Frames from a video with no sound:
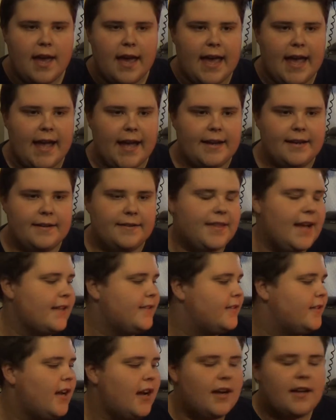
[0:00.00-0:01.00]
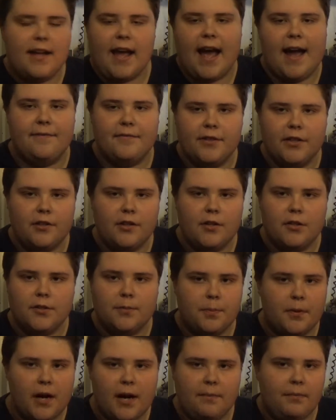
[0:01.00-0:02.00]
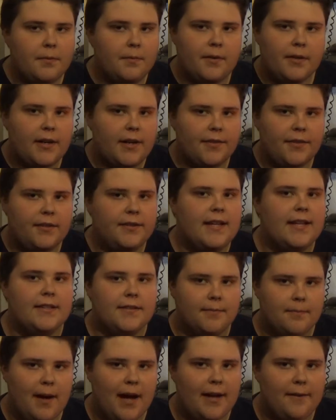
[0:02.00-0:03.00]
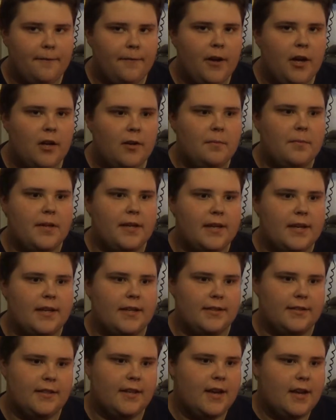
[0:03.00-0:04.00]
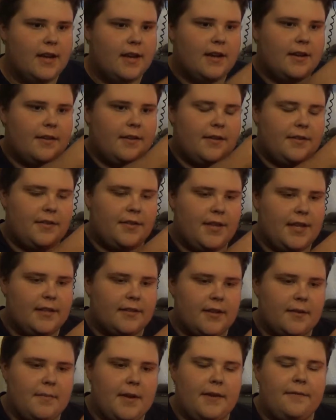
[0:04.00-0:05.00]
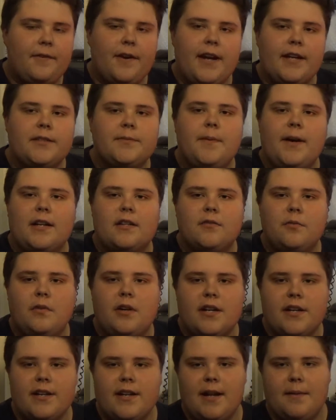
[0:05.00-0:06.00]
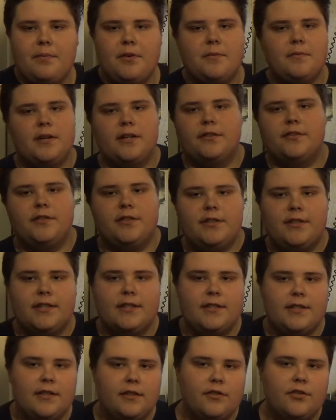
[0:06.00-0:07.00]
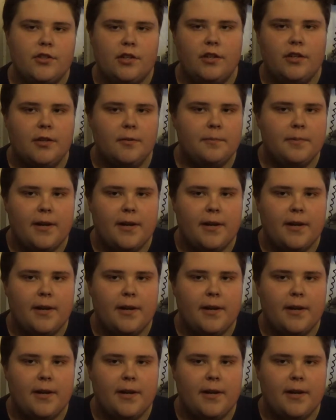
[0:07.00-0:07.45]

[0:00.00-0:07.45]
And that's not Afterglow's problem or nothing, that's my fault, because these are made for Xbox One and I put them on a 360 controller.